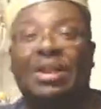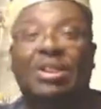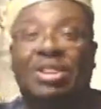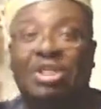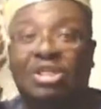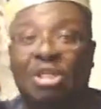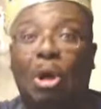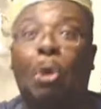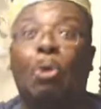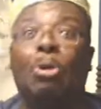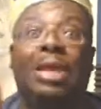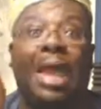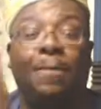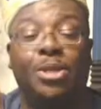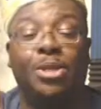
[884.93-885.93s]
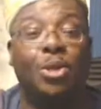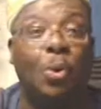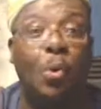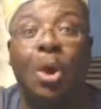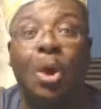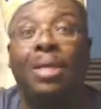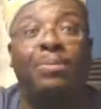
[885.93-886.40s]
This is only
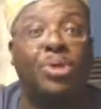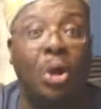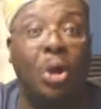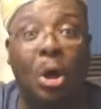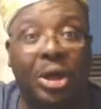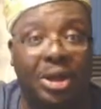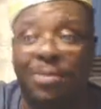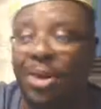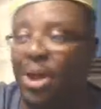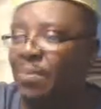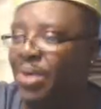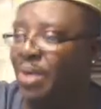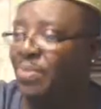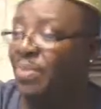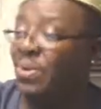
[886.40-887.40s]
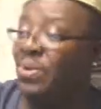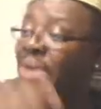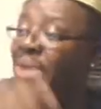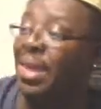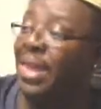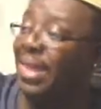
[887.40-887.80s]
episode 1 I'm talking about, people.